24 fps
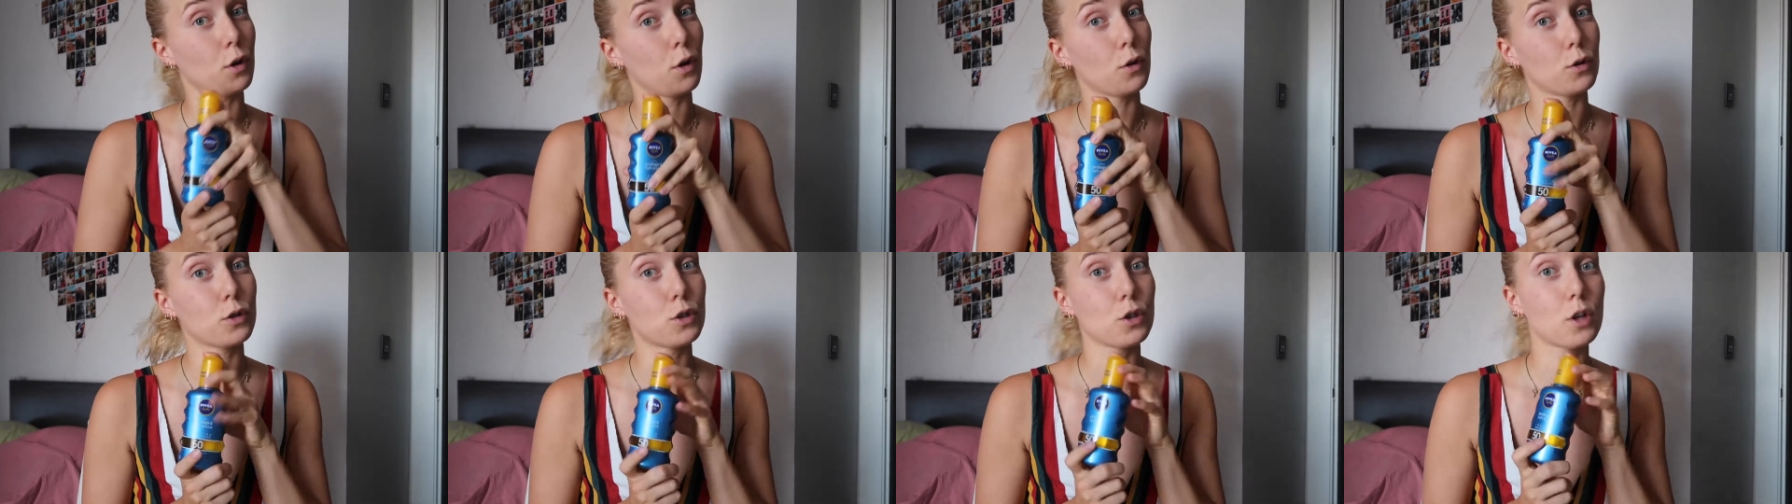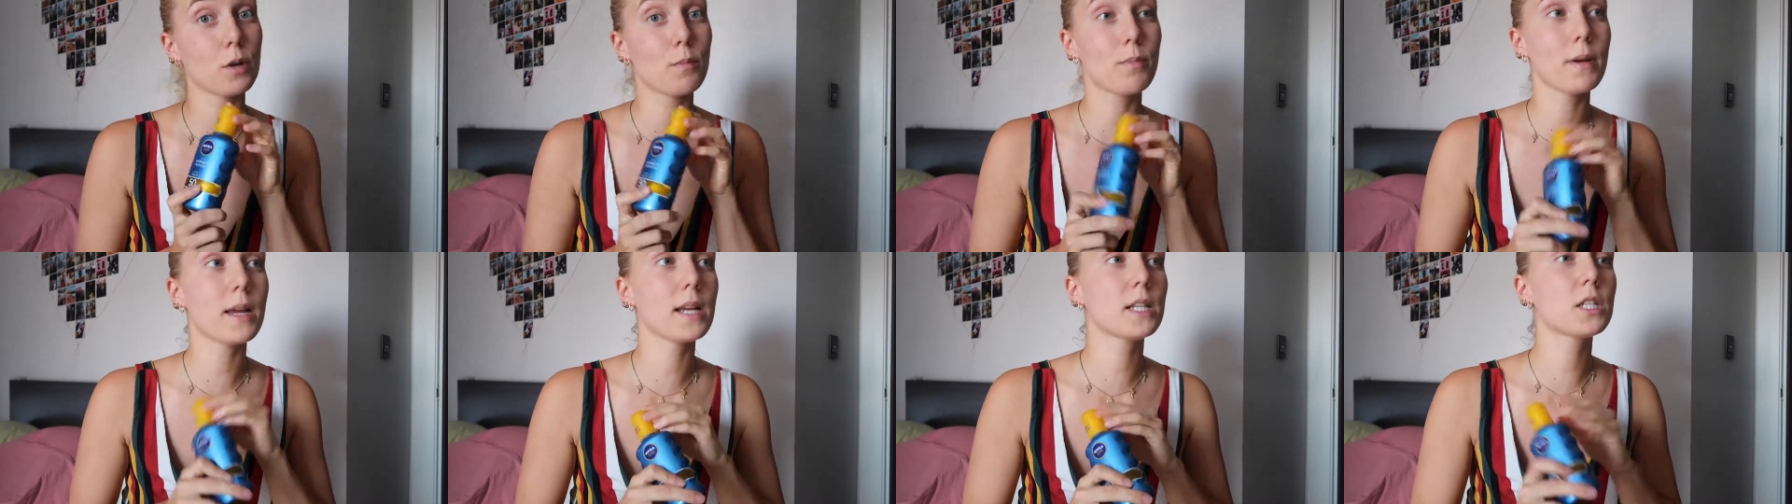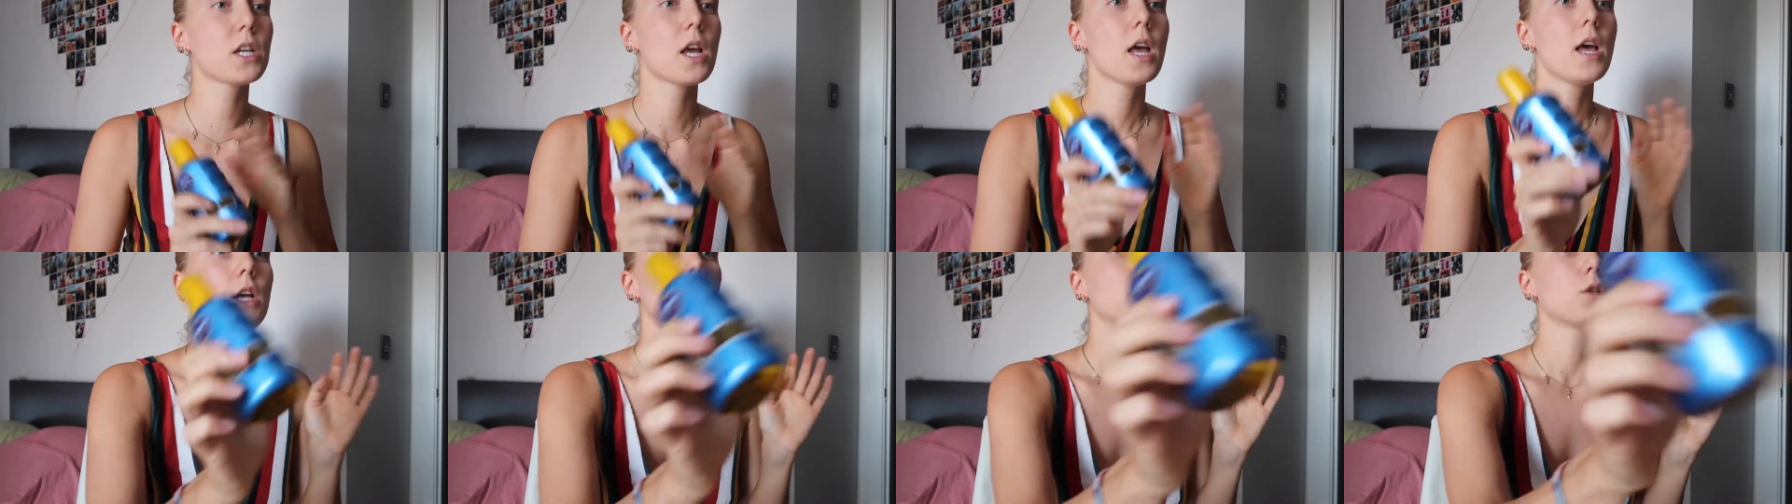go to the
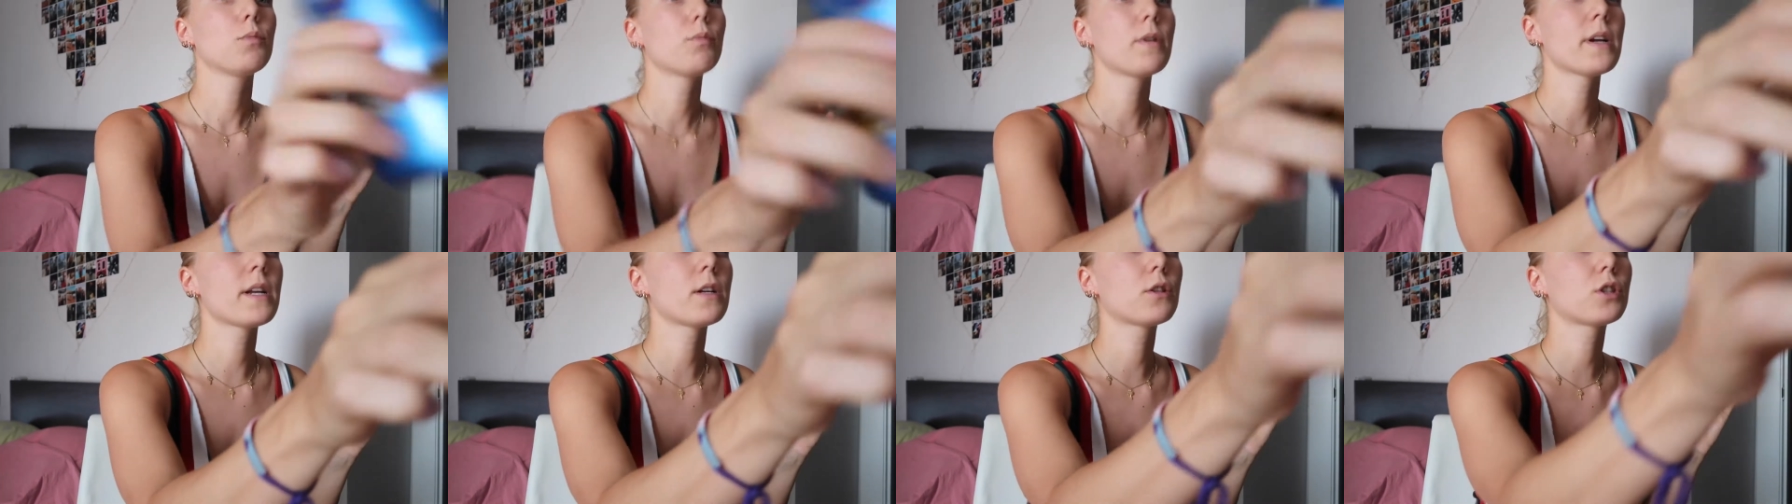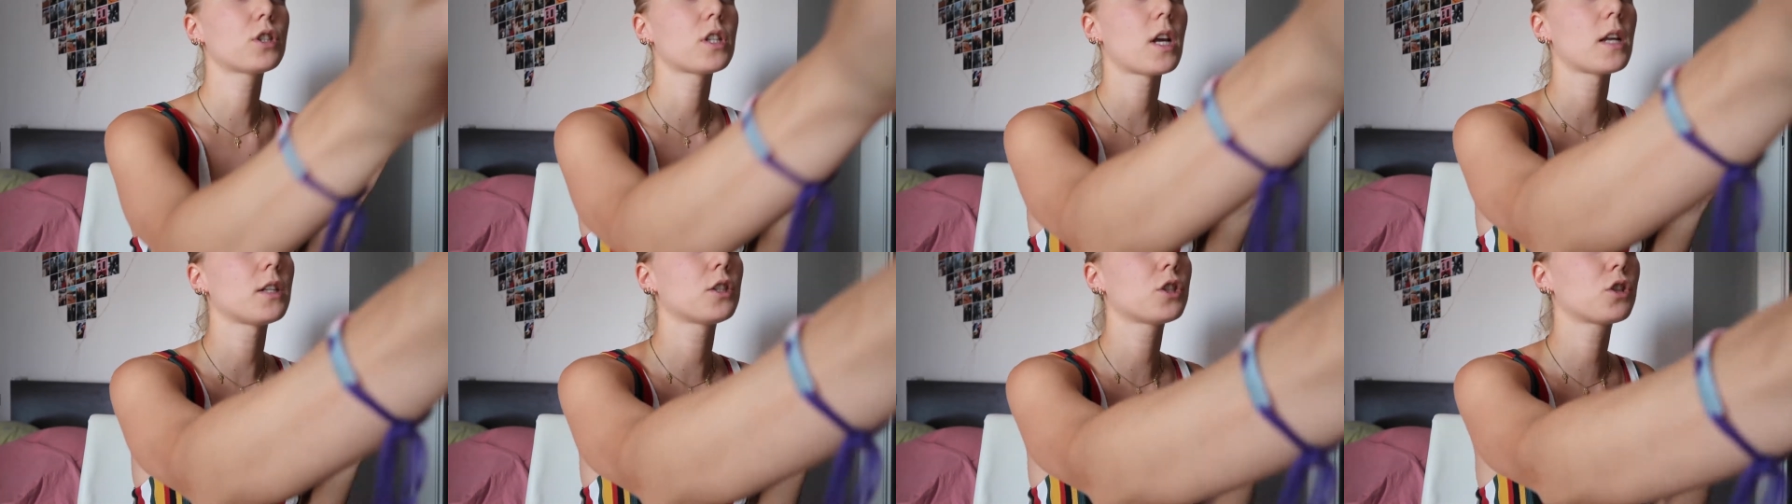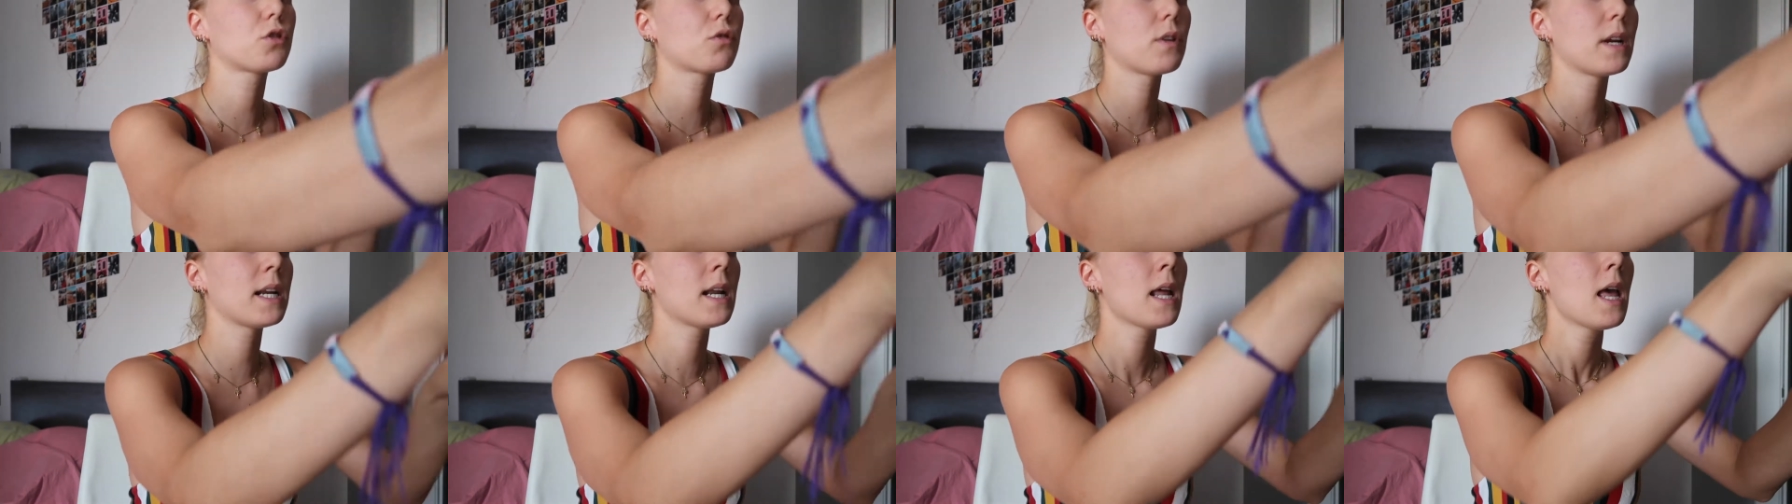beach to bring your
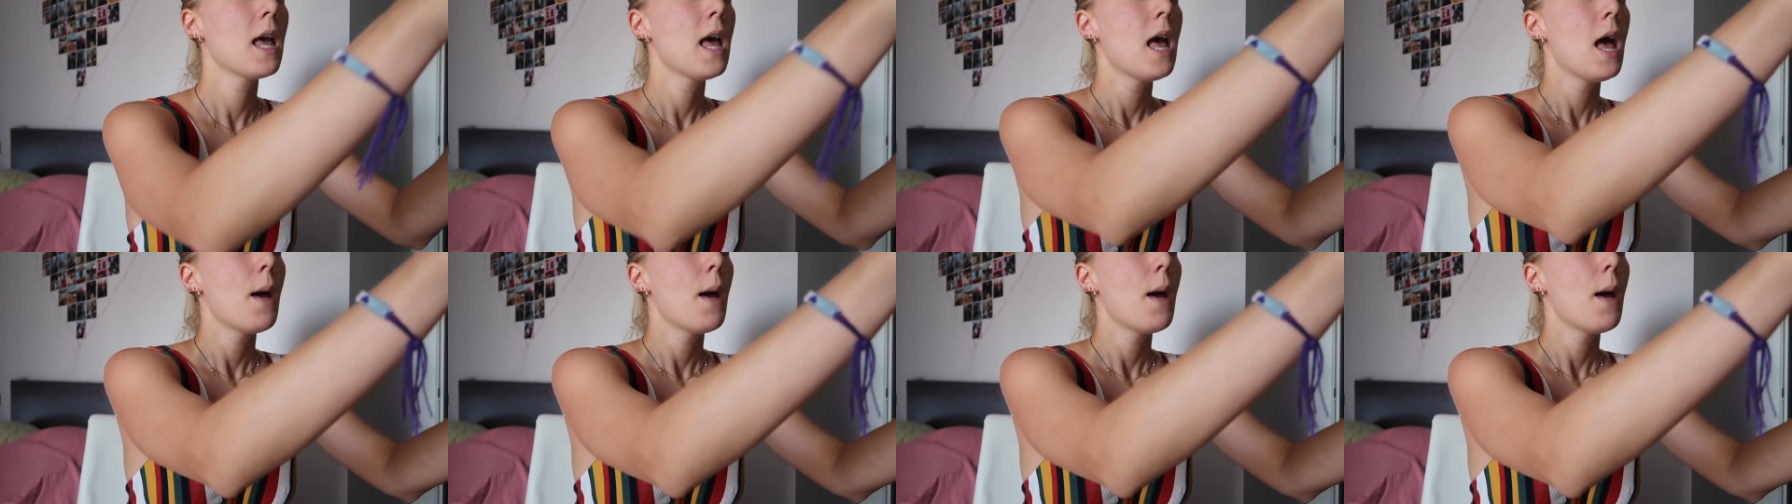sunscreen.